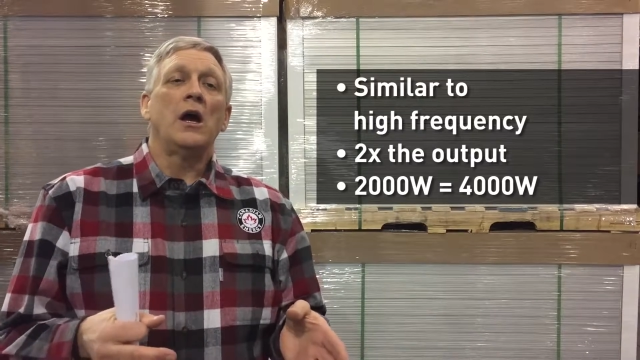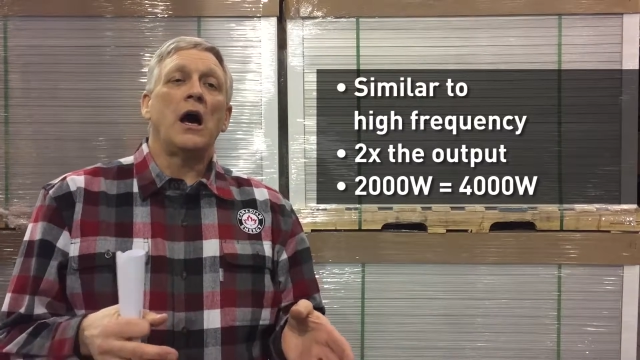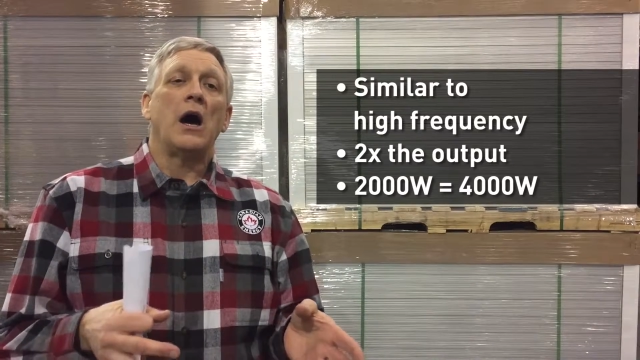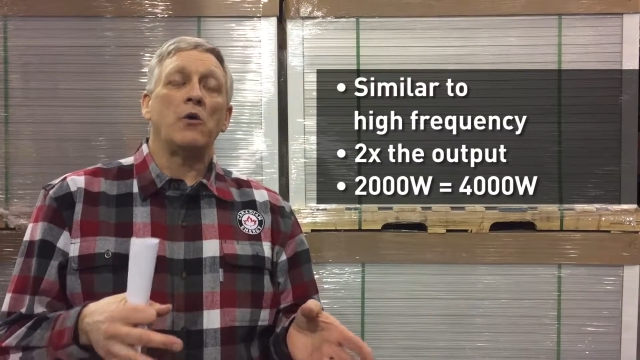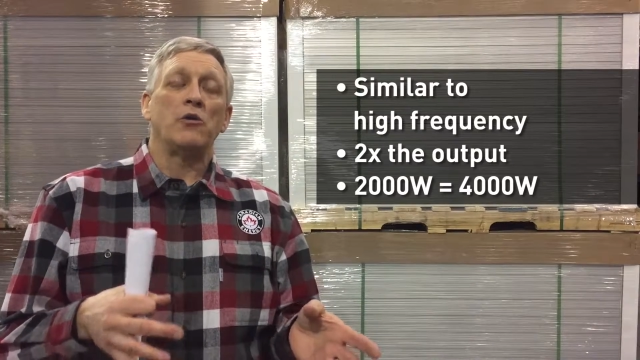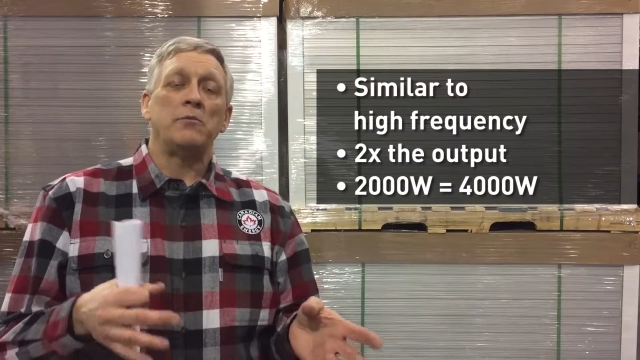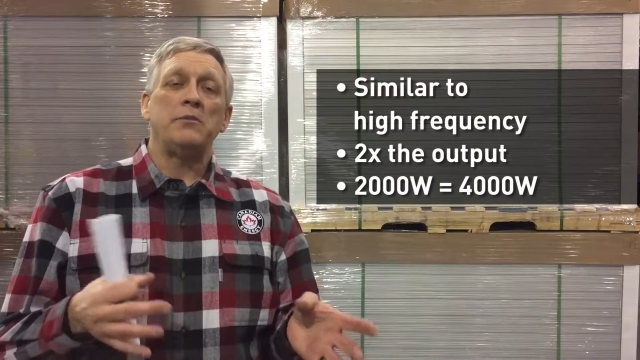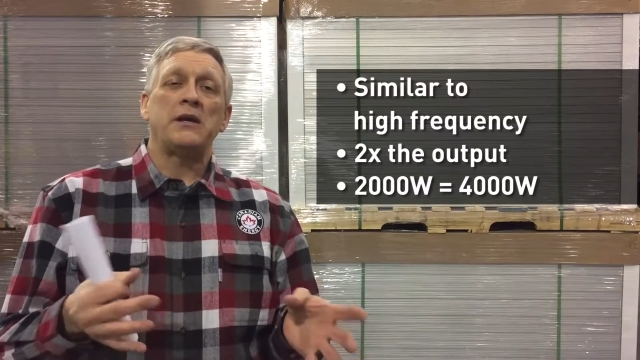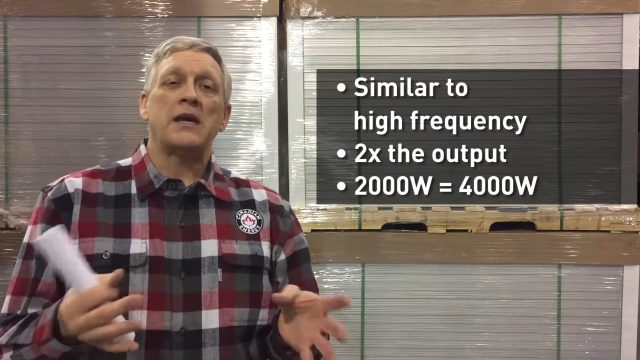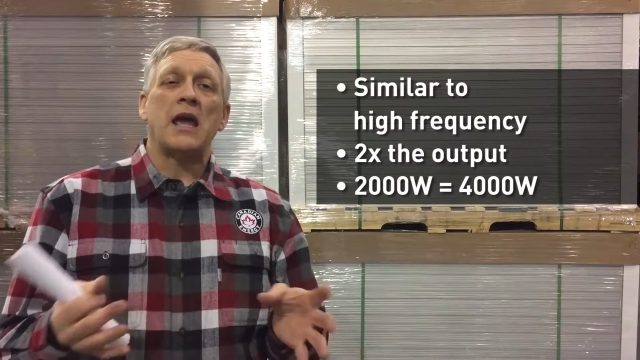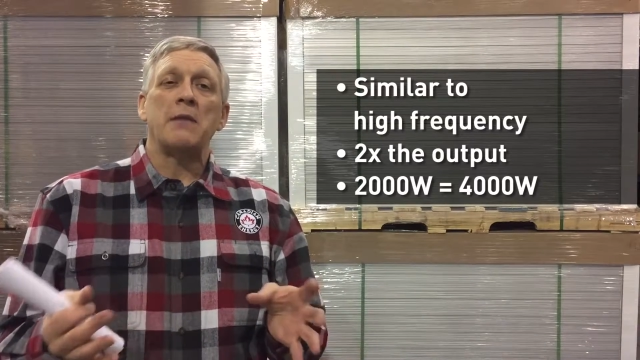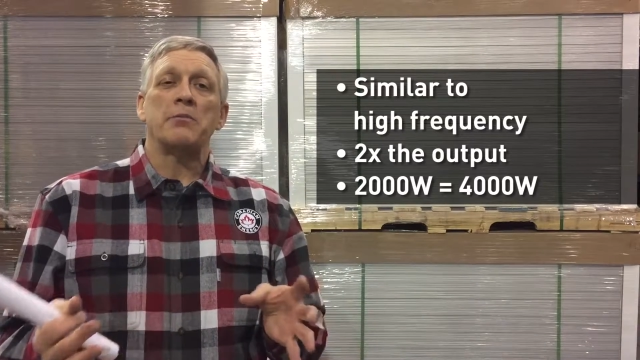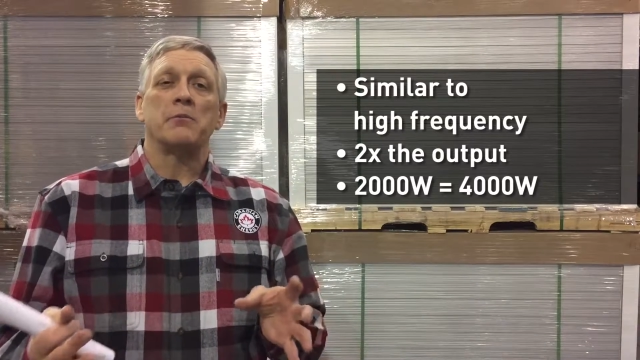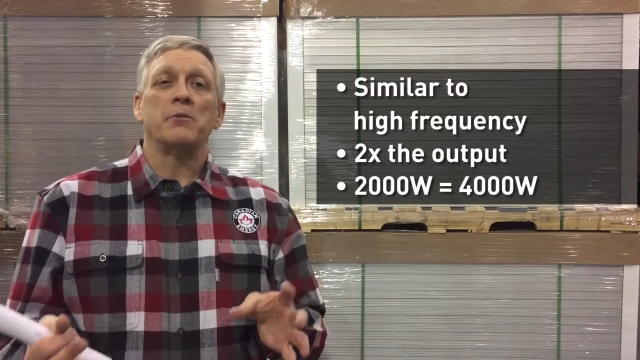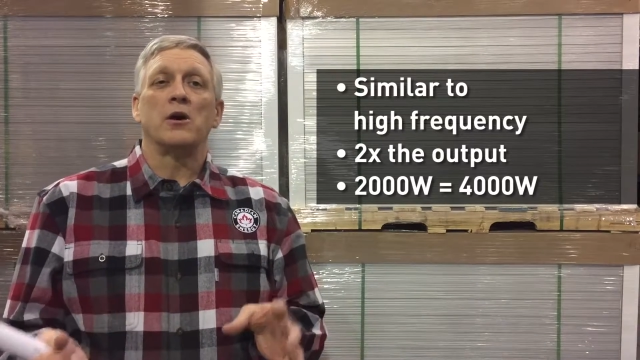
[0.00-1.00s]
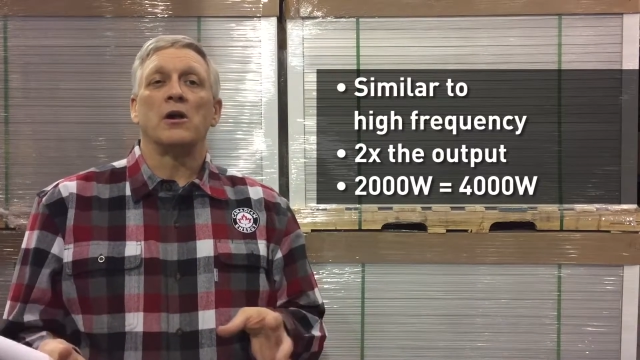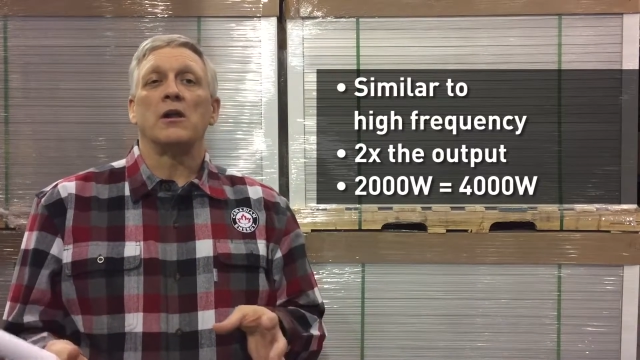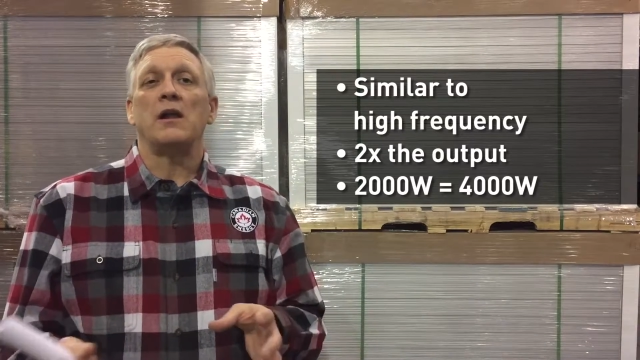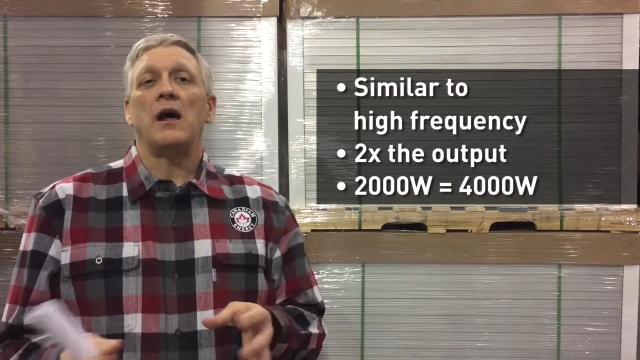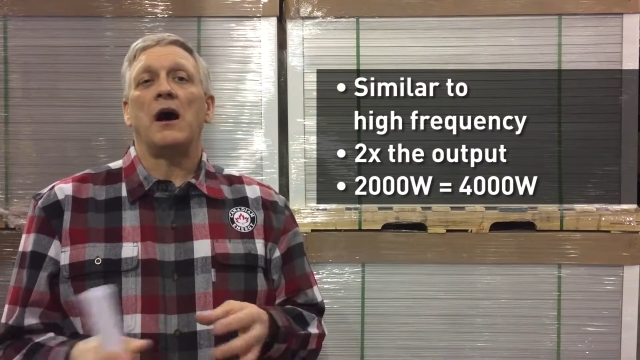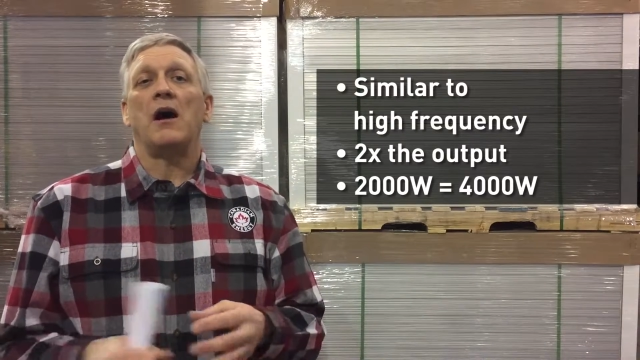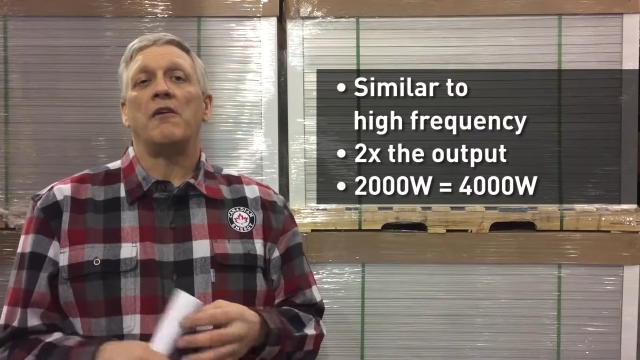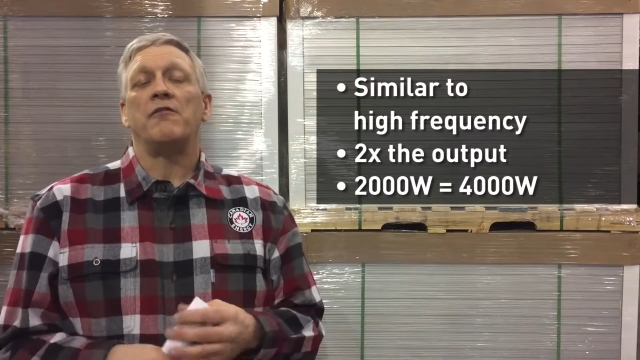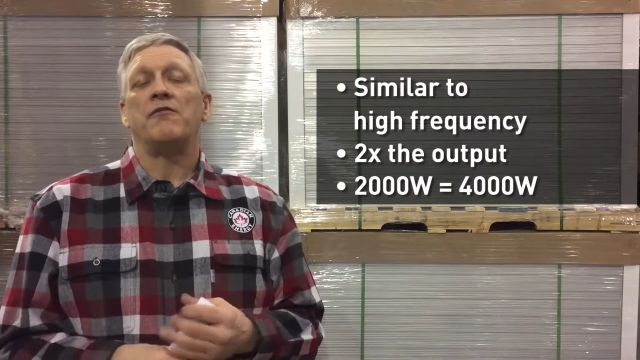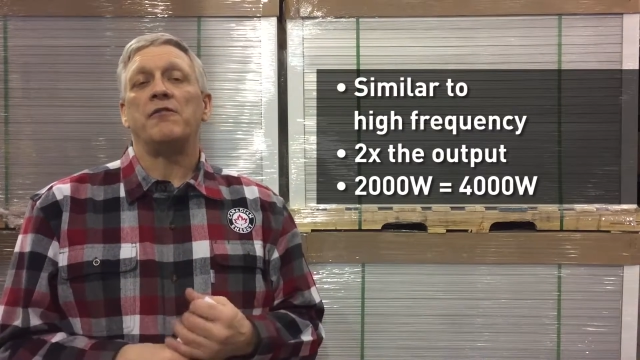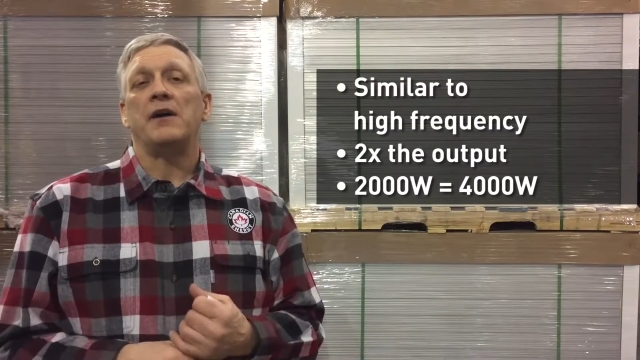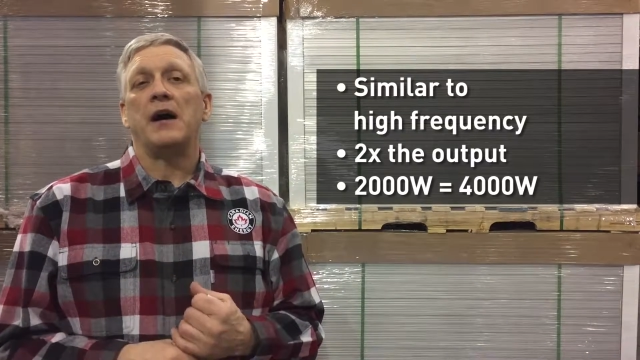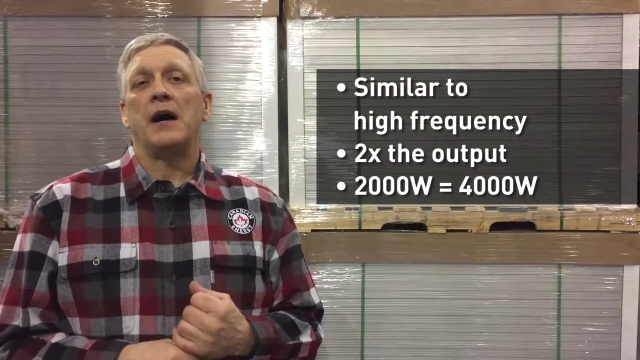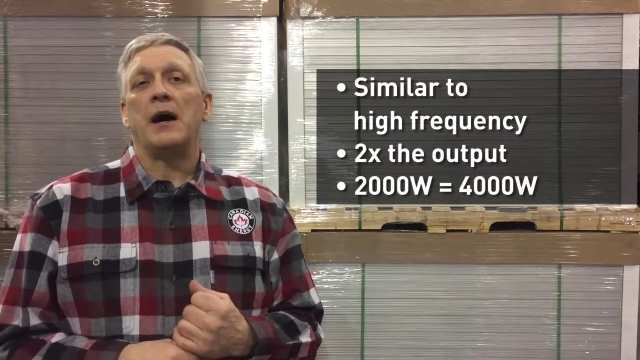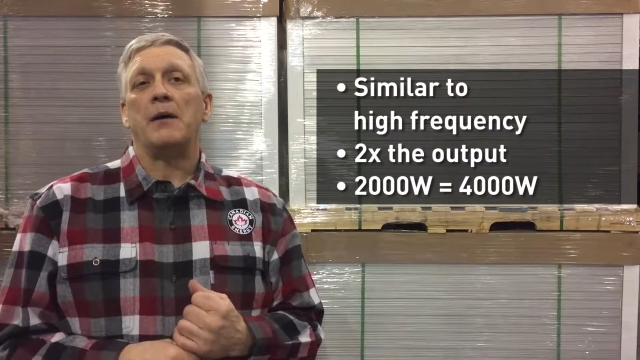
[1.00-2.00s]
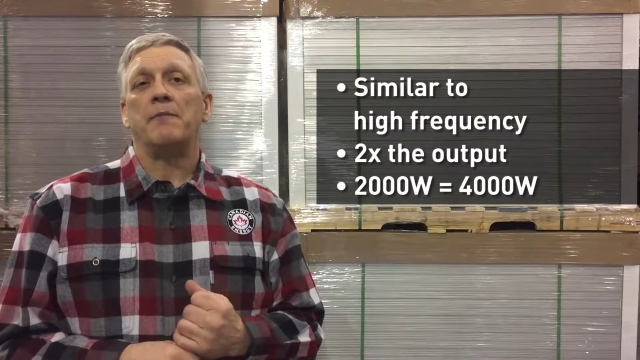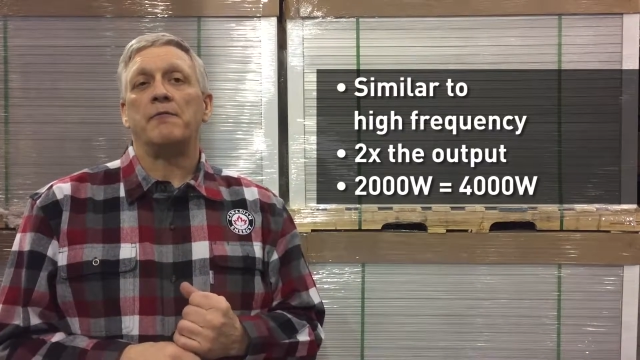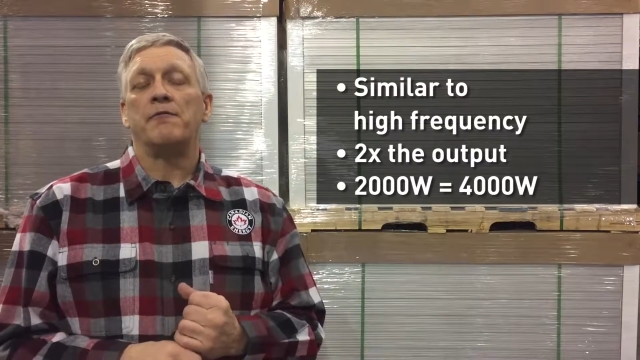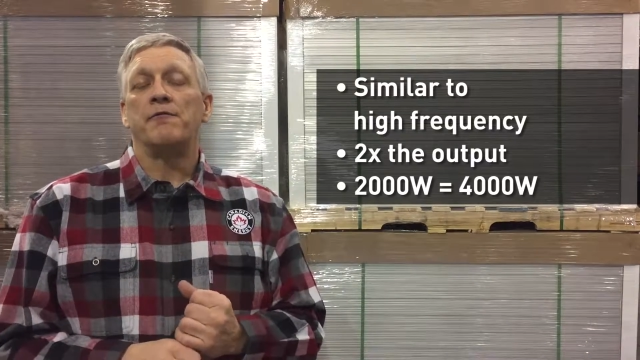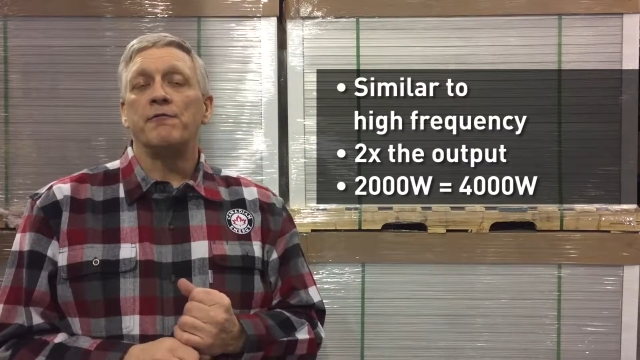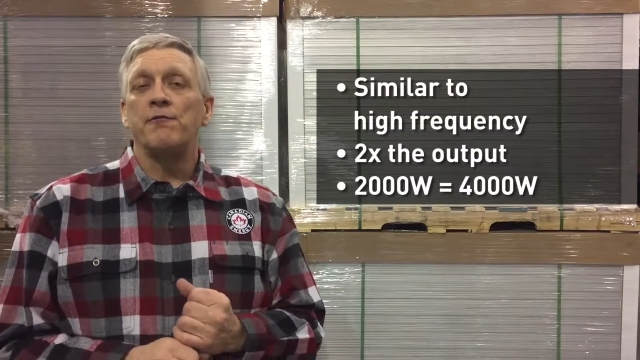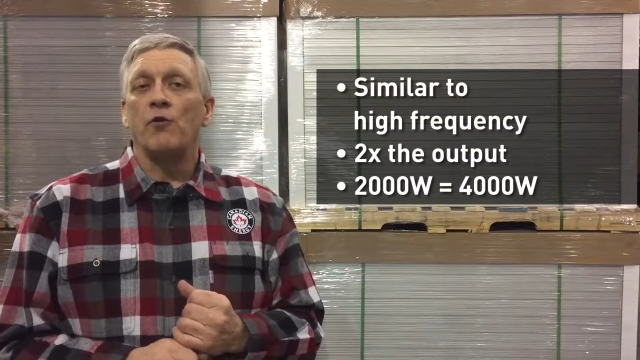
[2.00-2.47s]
uh, would be capable of um,